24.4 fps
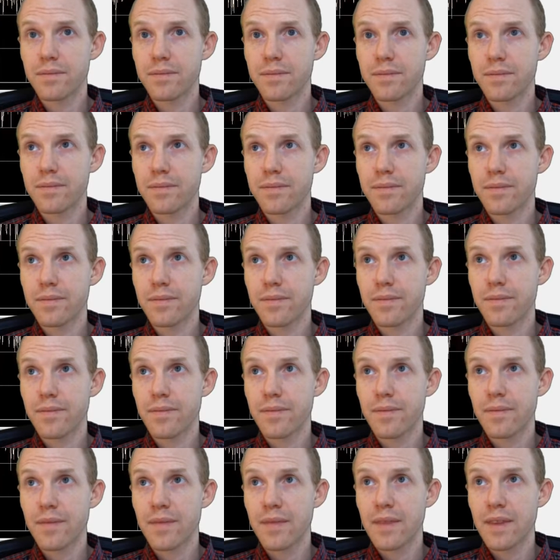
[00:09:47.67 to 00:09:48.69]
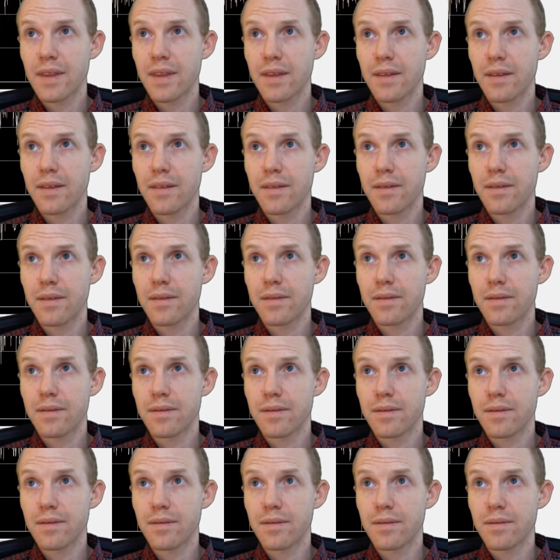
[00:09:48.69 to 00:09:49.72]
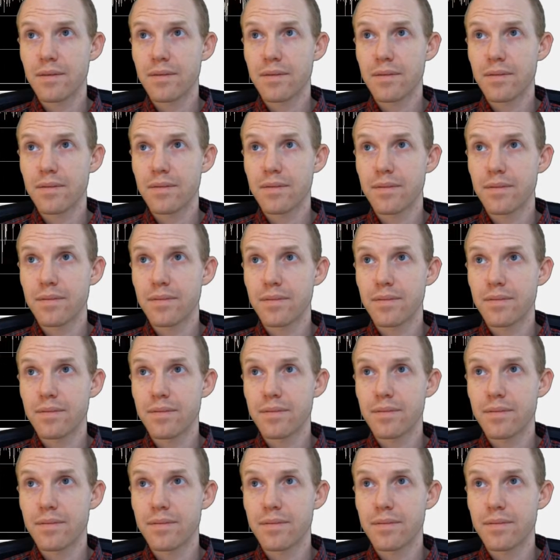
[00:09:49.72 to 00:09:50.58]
[no speech]